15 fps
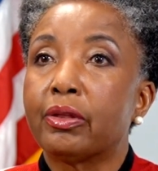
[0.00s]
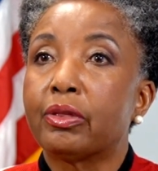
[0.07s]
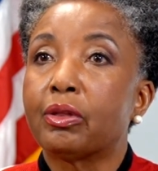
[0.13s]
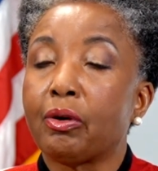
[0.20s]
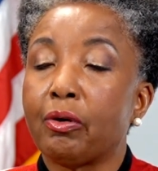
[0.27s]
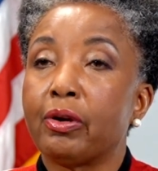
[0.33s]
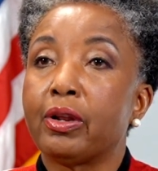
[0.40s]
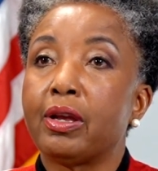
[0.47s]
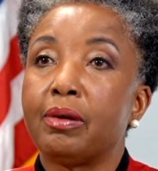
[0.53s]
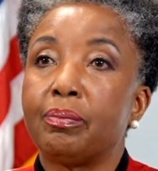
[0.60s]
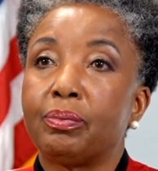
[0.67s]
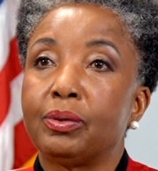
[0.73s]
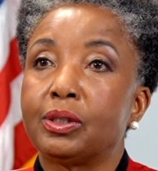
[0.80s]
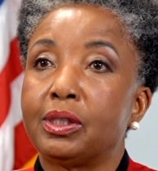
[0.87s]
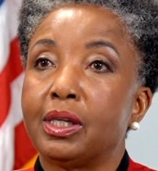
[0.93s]

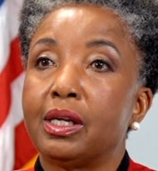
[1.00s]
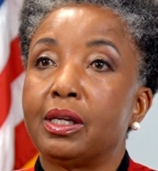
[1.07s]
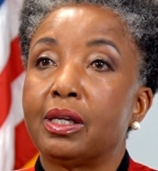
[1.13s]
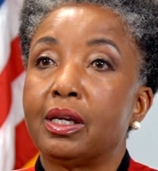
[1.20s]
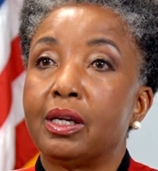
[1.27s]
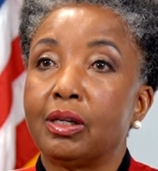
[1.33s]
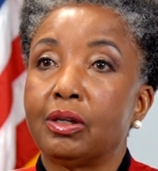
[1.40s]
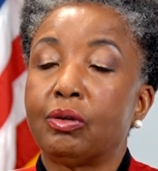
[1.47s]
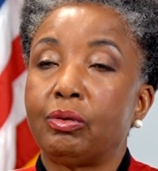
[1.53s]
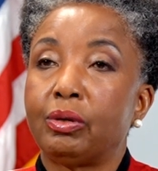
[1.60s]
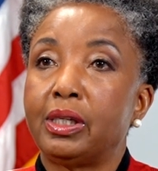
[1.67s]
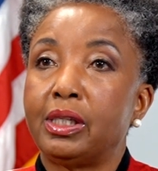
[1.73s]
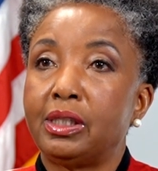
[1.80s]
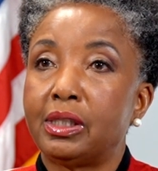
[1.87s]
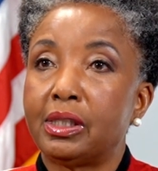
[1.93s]
30%
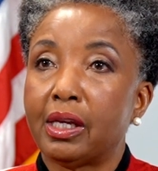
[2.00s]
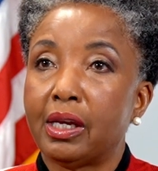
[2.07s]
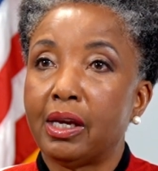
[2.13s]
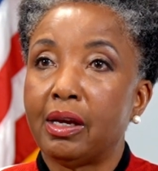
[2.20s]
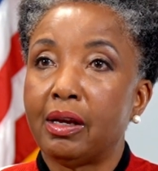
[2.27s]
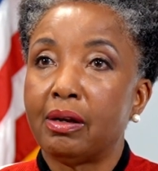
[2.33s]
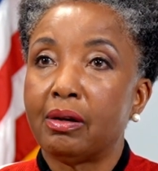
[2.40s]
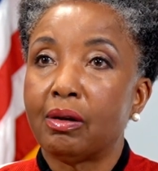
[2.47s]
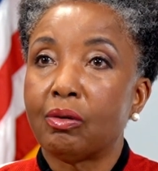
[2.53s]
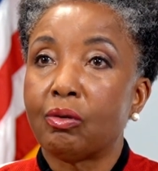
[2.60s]
increase in